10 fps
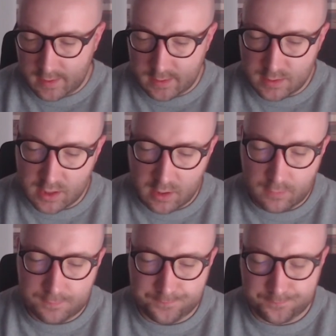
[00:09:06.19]
And so
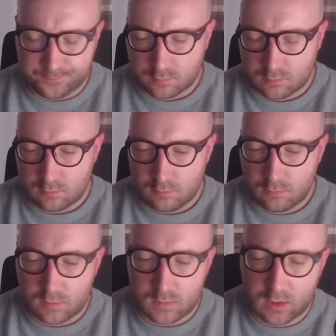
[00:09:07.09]

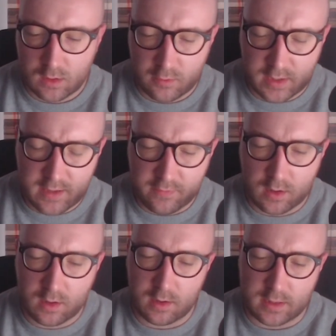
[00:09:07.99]
I'll give
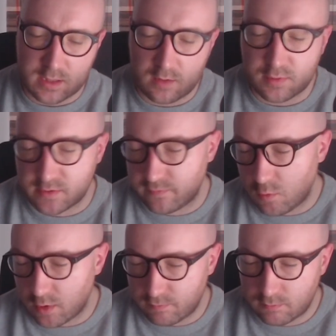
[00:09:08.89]
examples of
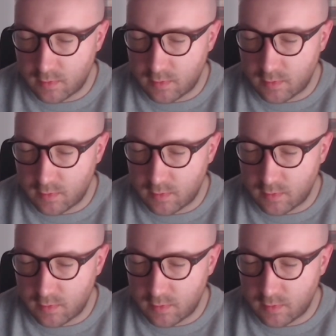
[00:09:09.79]
what